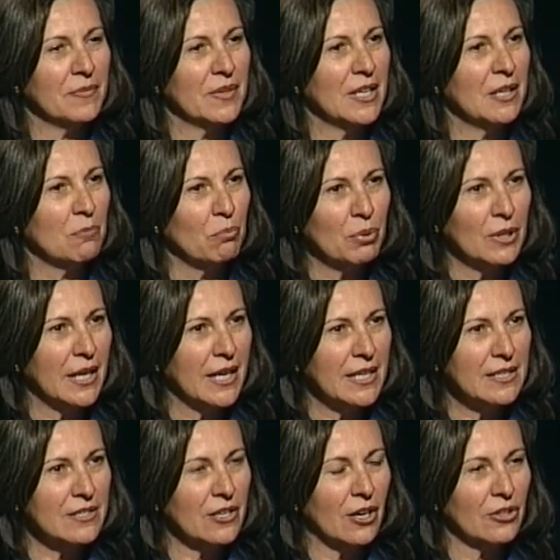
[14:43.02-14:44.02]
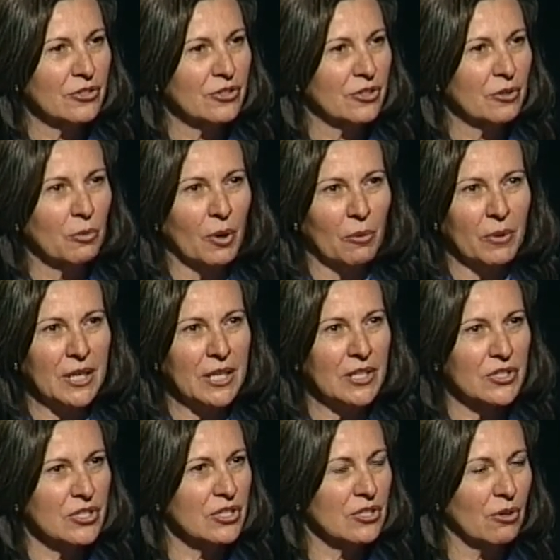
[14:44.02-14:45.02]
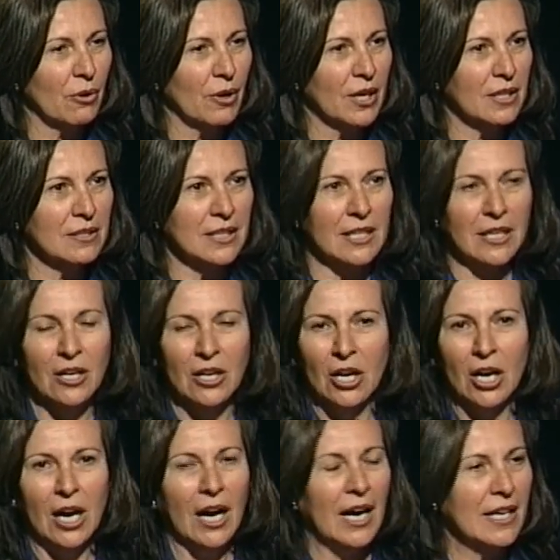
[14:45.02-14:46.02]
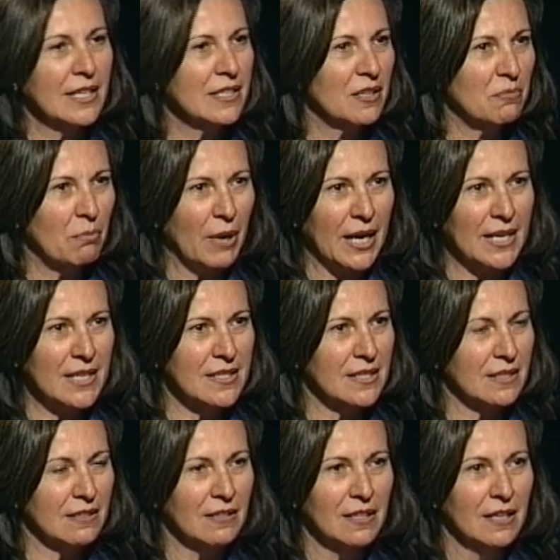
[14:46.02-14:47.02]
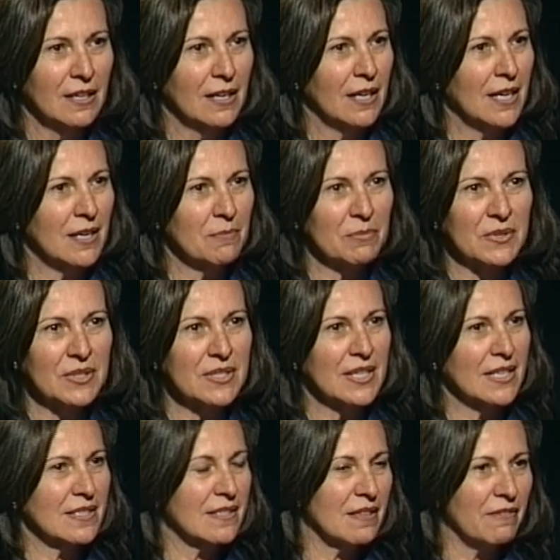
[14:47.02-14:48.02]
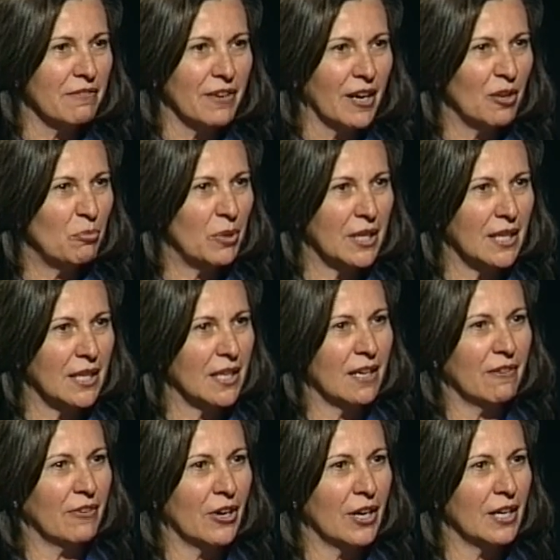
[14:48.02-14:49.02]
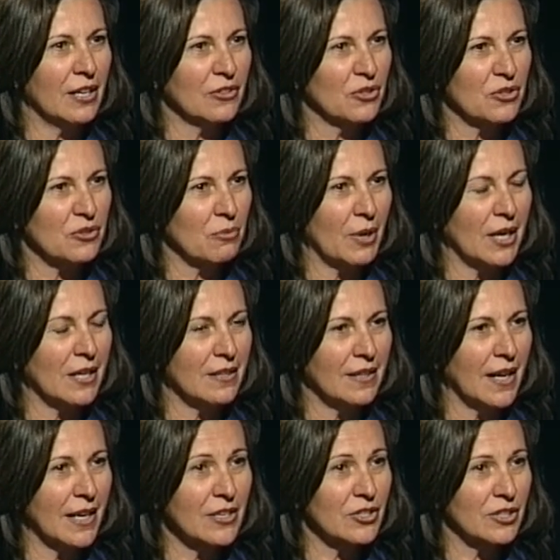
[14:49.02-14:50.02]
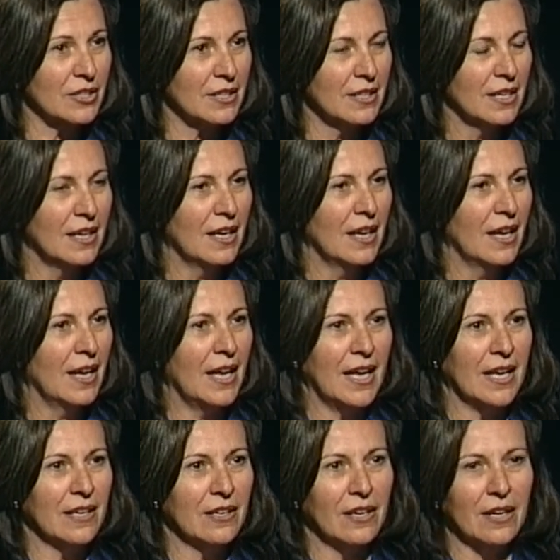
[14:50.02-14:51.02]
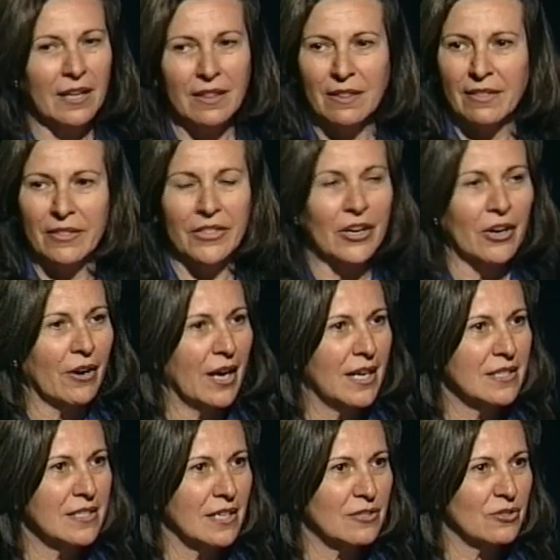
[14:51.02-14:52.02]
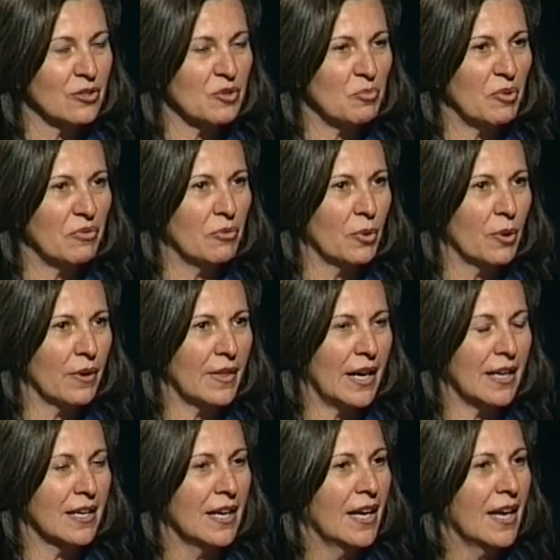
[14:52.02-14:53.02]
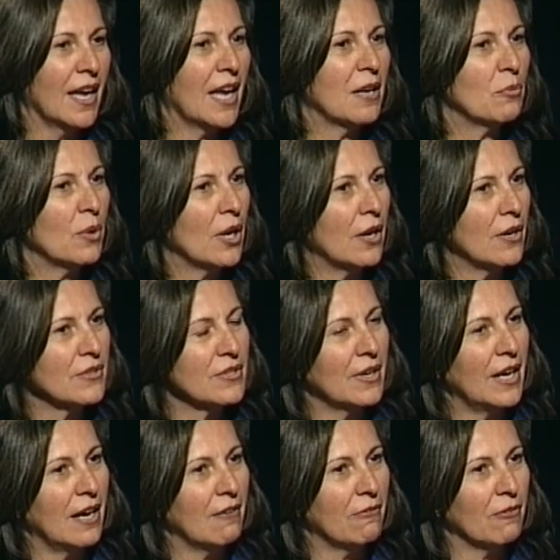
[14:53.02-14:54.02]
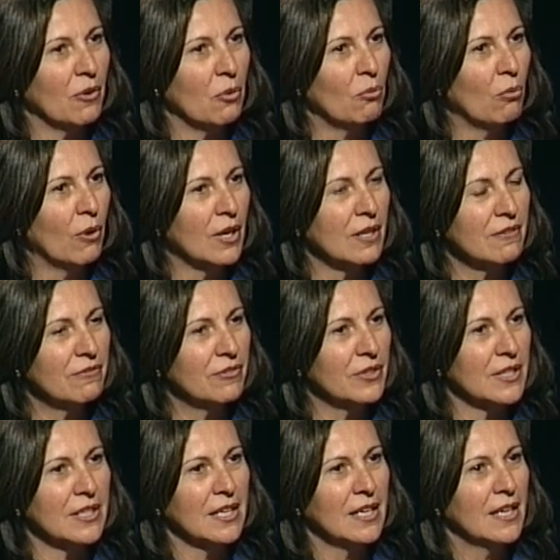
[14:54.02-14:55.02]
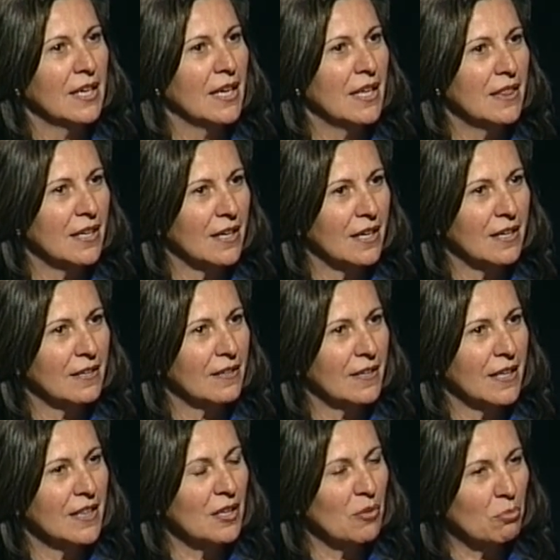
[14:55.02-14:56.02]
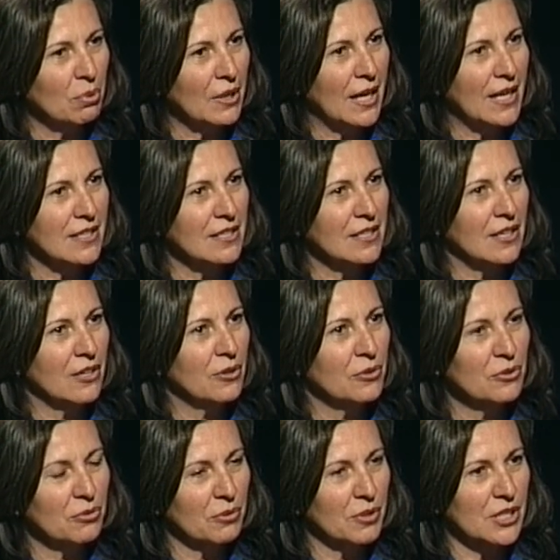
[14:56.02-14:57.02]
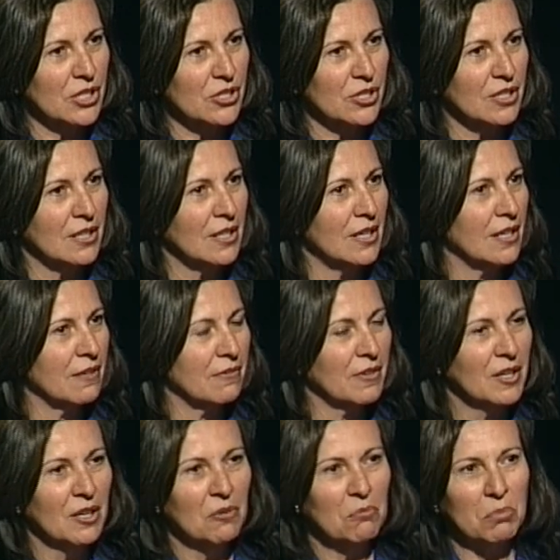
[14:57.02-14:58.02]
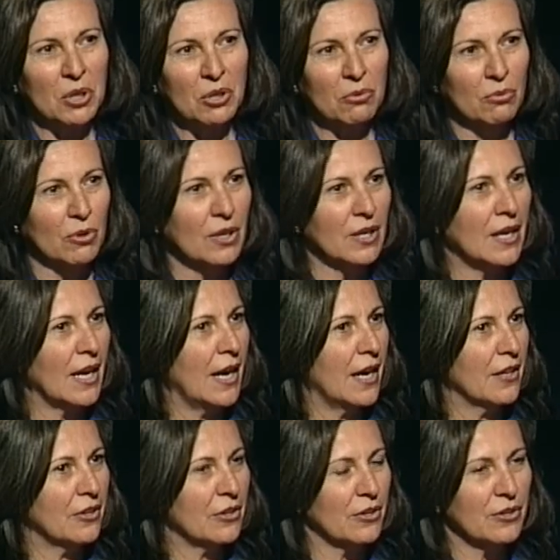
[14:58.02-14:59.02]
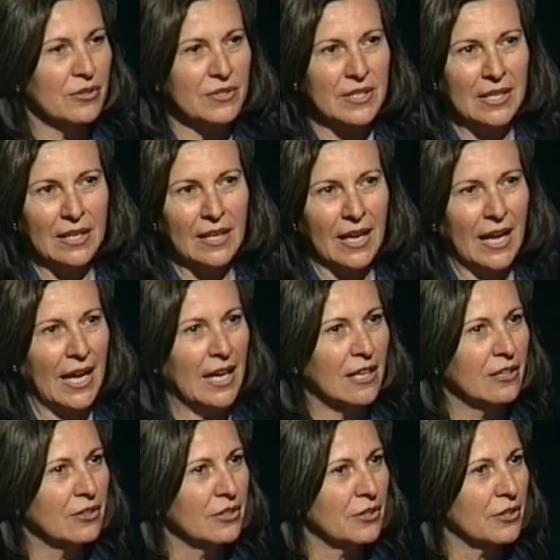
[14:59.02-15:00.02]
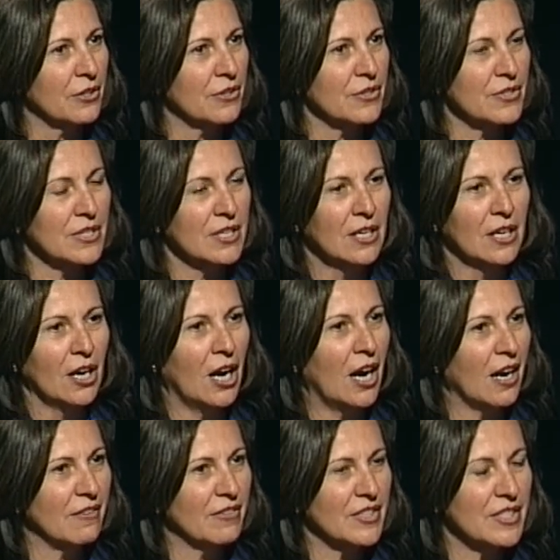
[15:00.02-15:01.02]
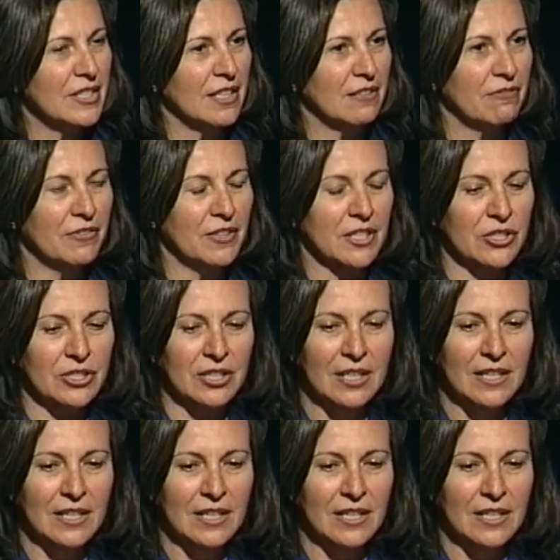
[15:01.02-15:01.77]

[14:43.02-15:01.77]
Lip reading: in plains culture, where we historically hunted bison since the very beginning of our elders' recollection, and their ancestors before that. And we also have one foot in the plateau tradition of being root gatherers and anglers, harvesting fish.